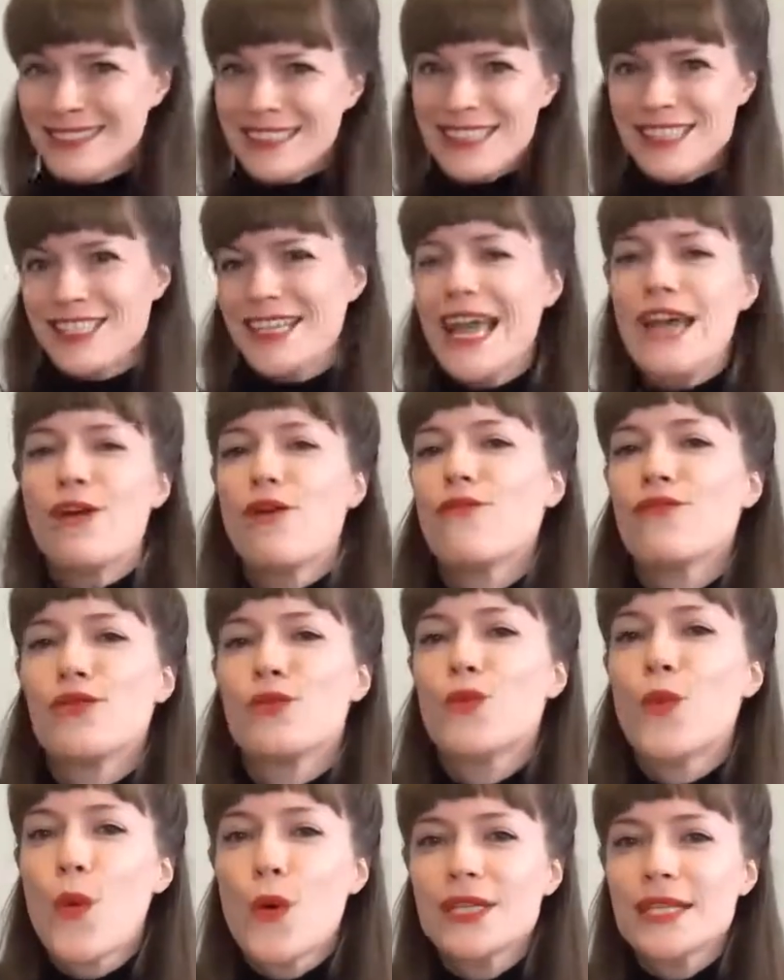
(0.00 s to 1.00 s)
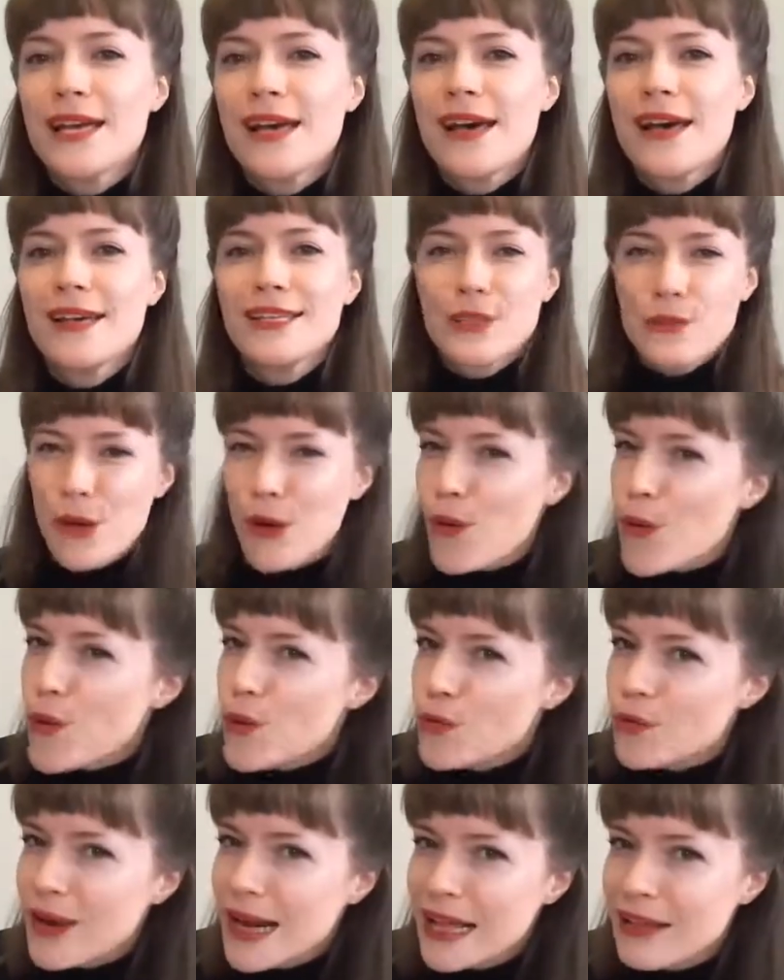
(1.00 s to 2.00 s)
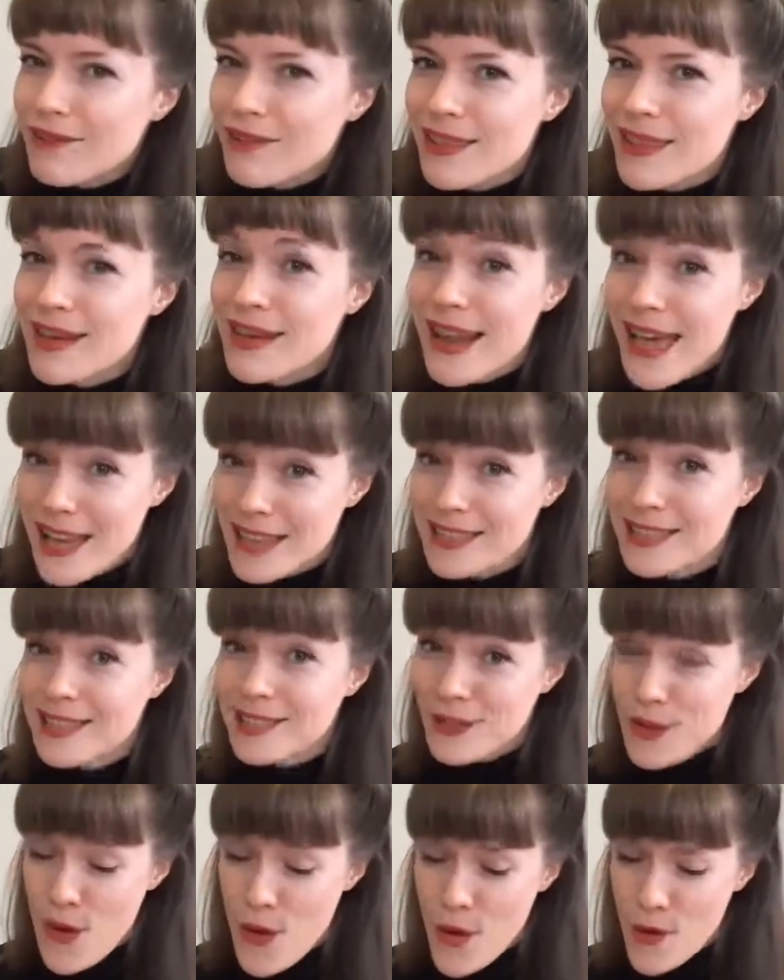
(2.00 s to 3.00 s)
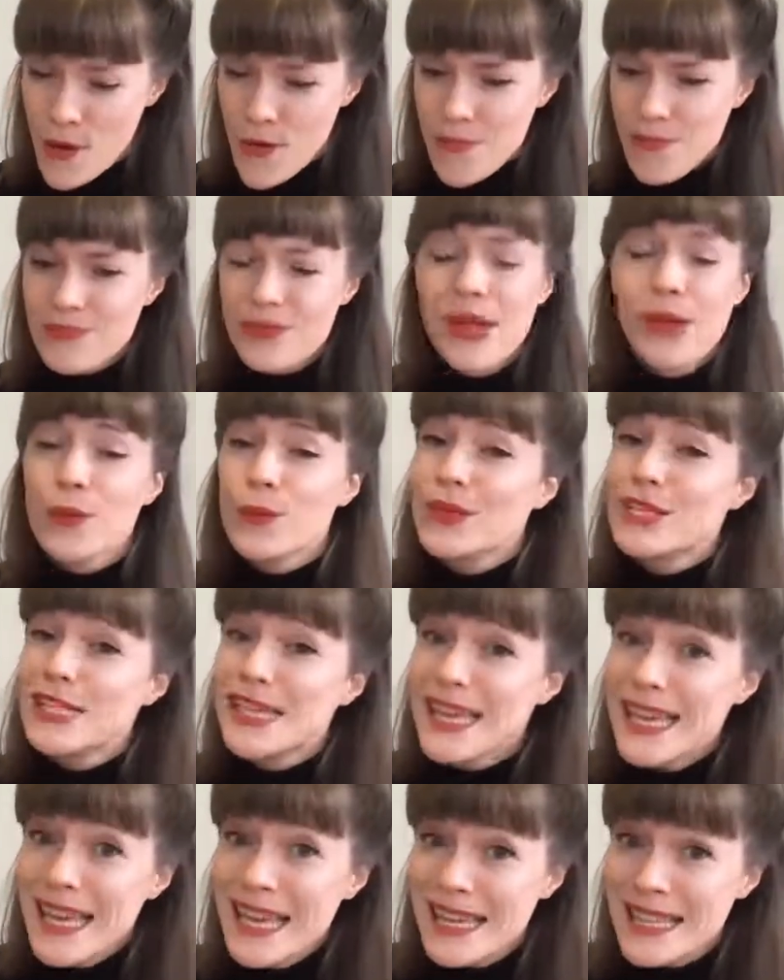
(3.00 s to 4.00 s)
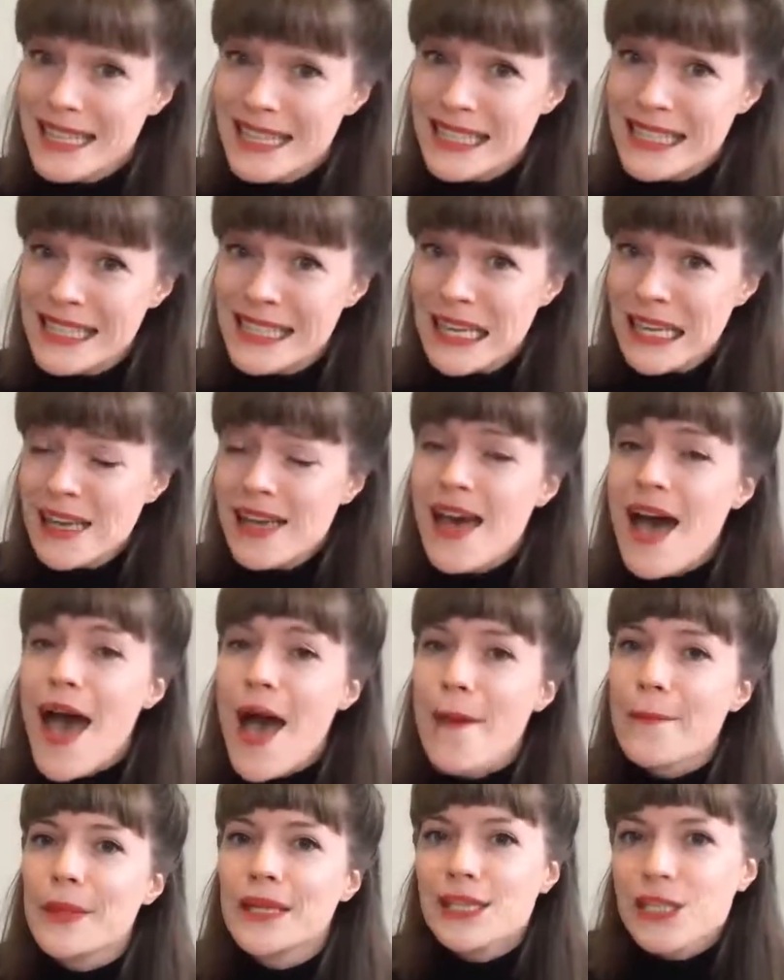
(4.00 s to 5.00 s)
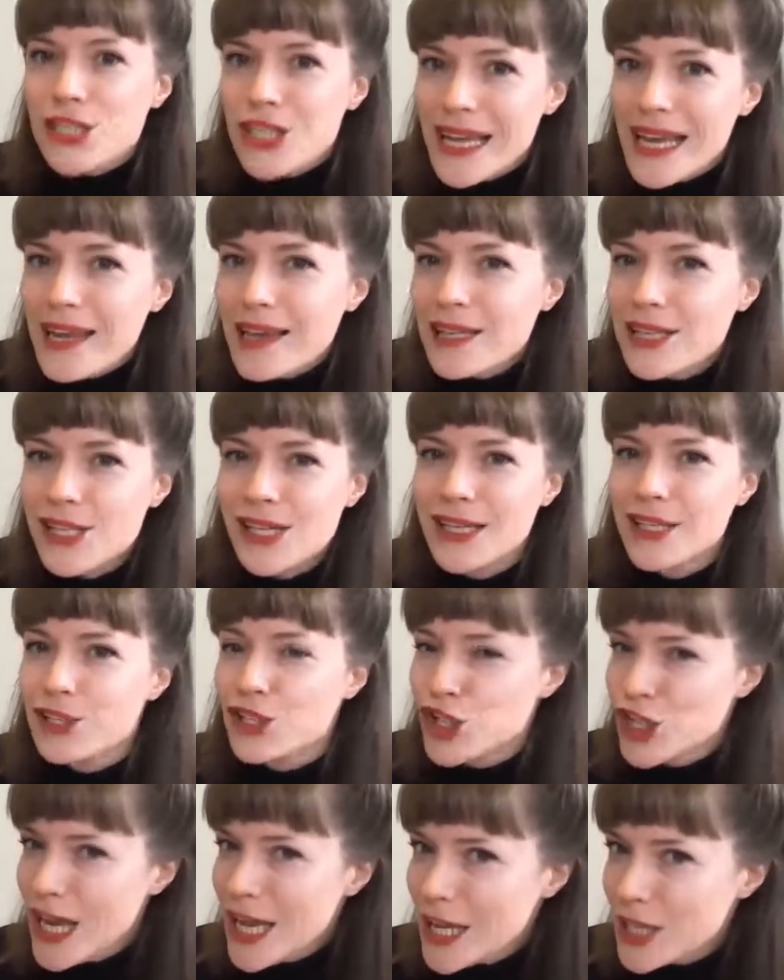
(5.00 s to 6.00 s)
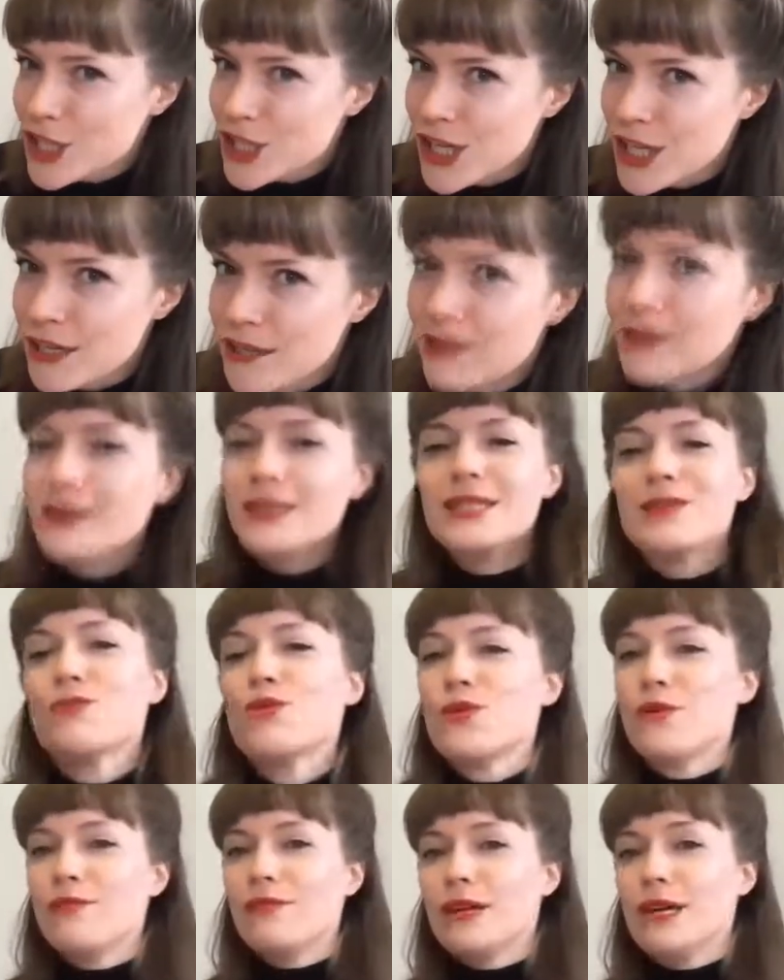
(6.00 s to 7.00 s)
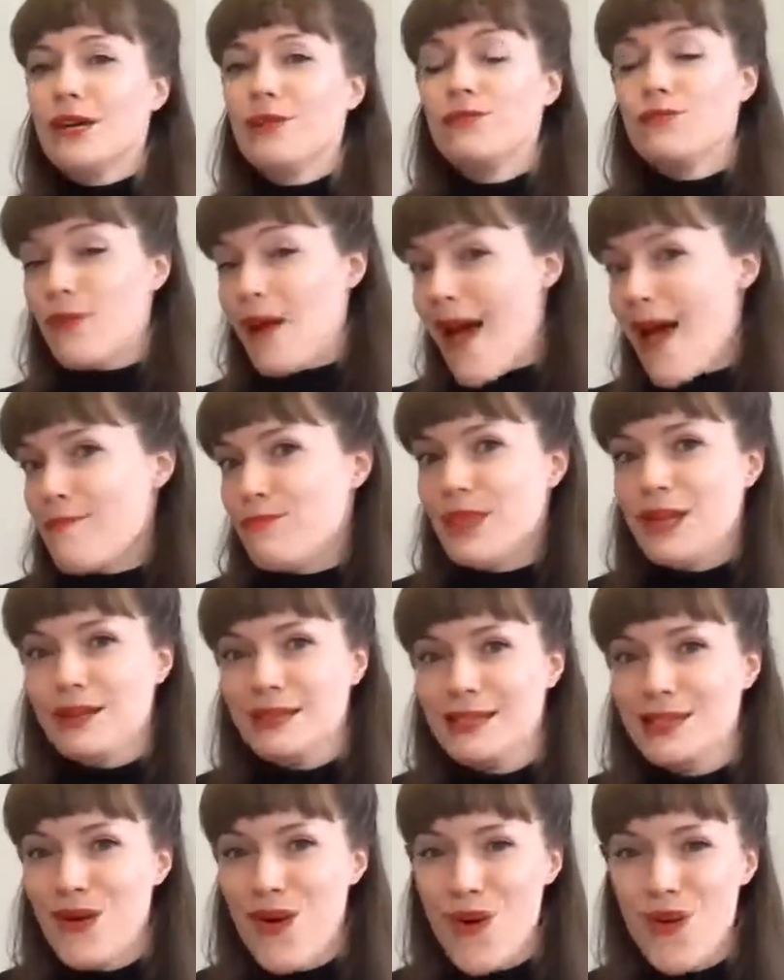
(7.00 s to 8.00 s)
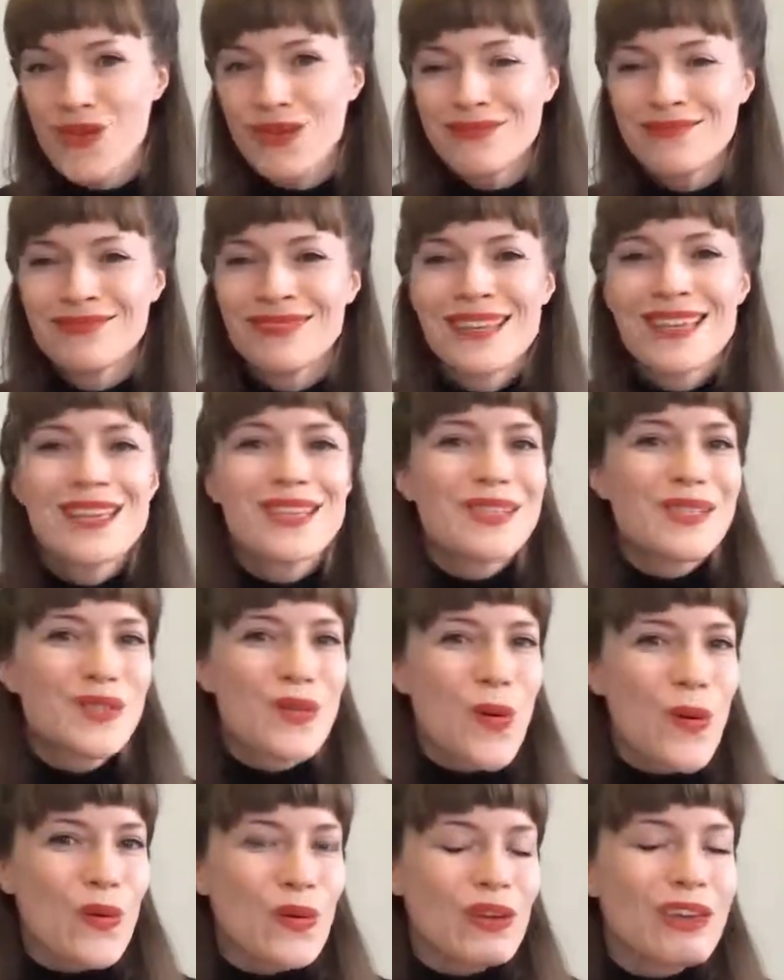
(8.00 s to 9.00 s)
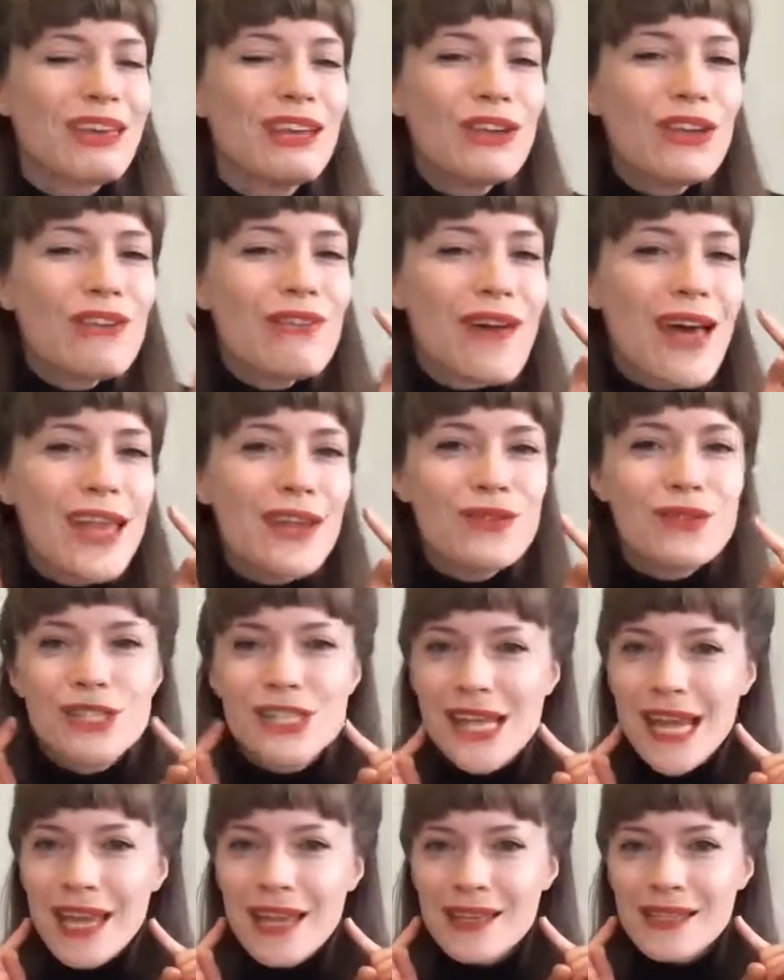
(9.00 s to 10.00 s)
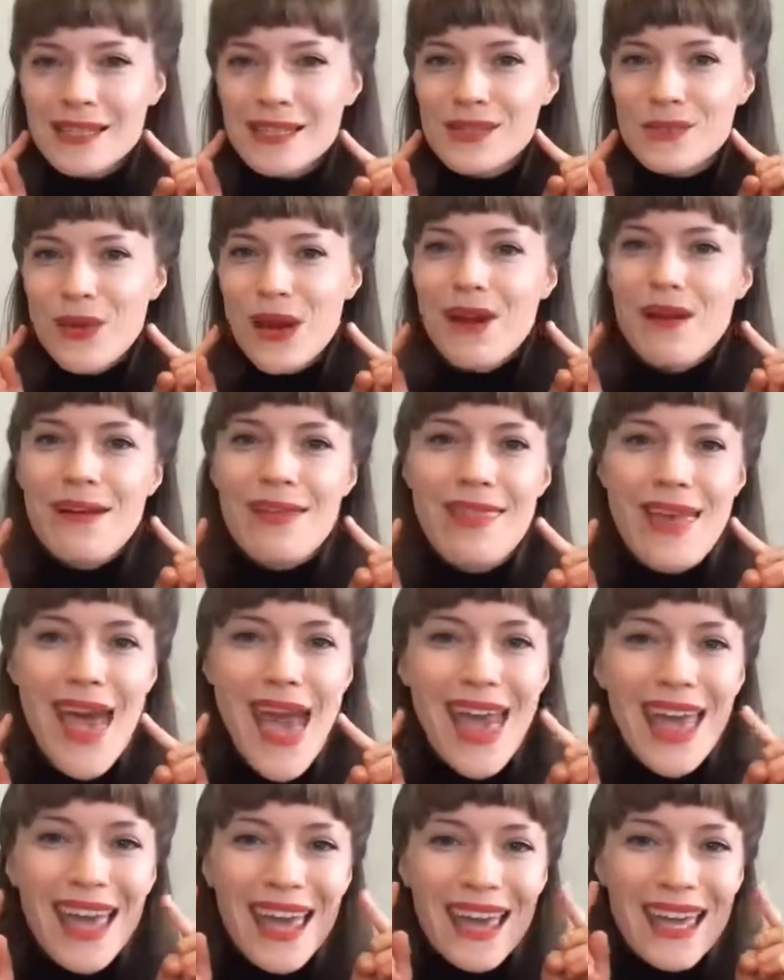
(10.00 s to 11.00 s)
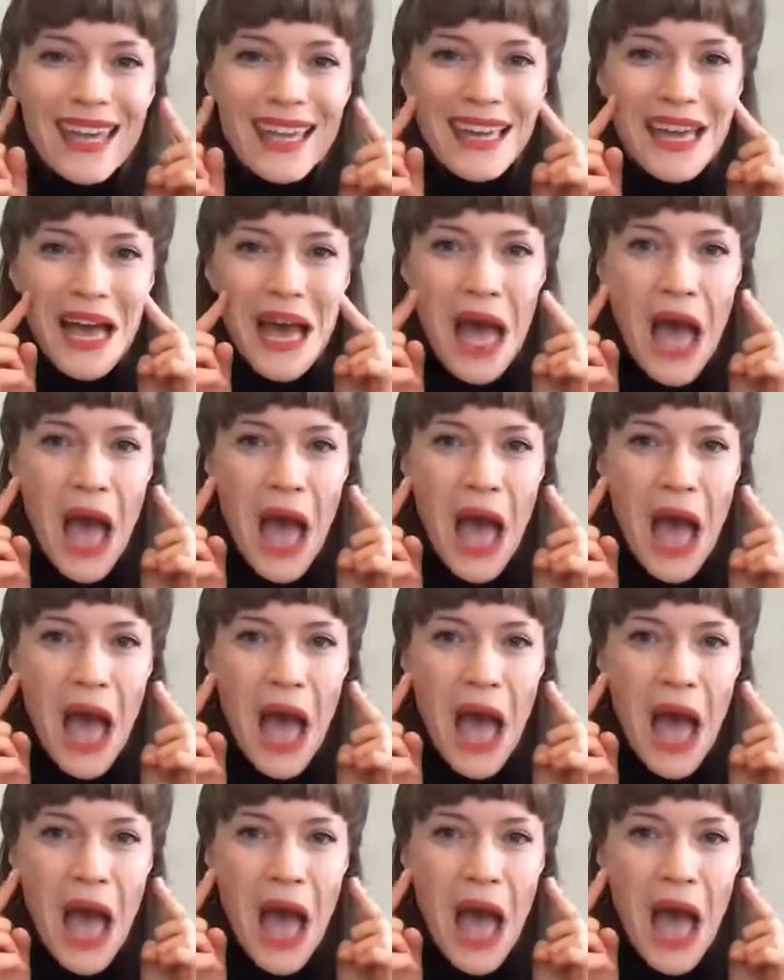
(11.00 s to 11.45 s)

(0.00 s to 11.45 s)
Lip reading: Shake off the water, so we're all ready for the next song, which is Cheek Chin, Cheek Chin. It's more of a rhyme than a song. So, can you find your cheeks? Where are they?